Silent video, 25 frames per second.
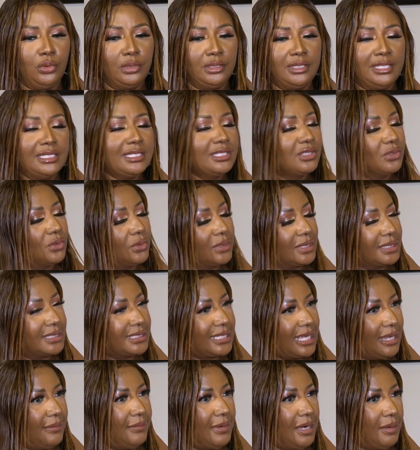these
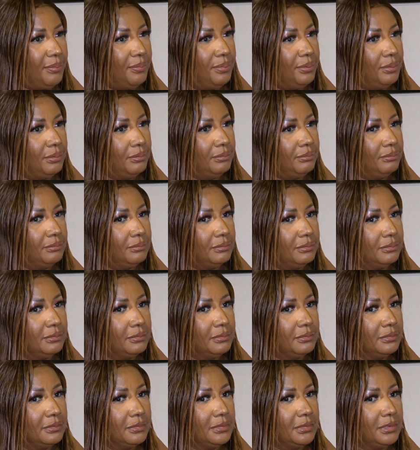stories come up.
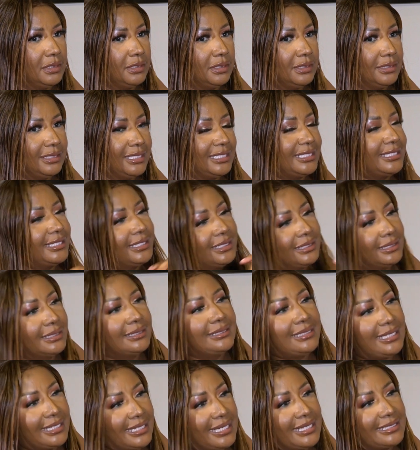The
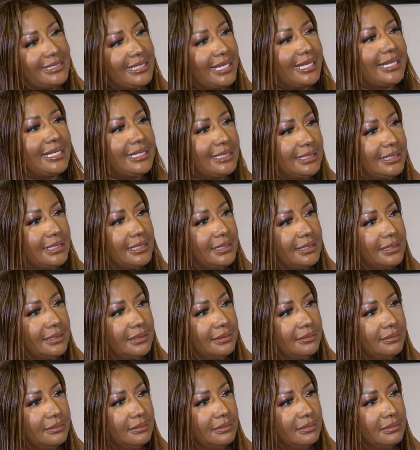children that are targeted
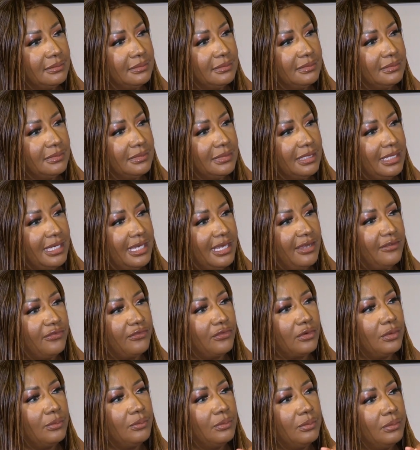are
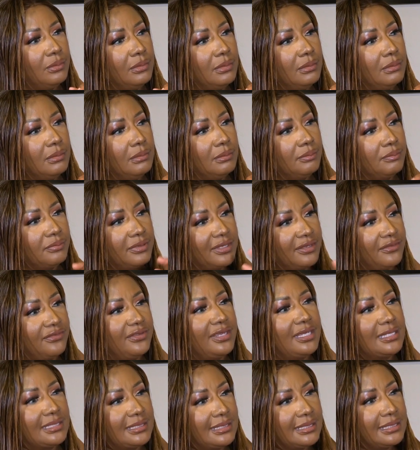from
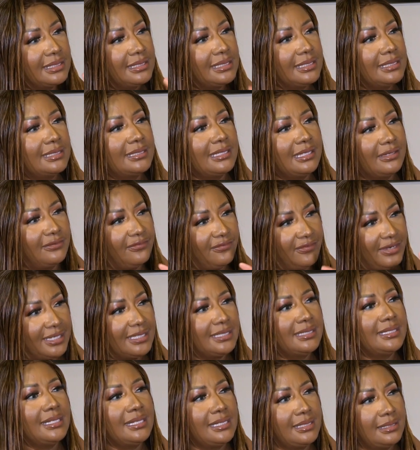previously
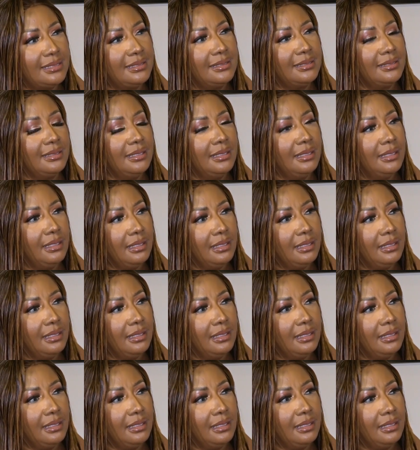disadvantaged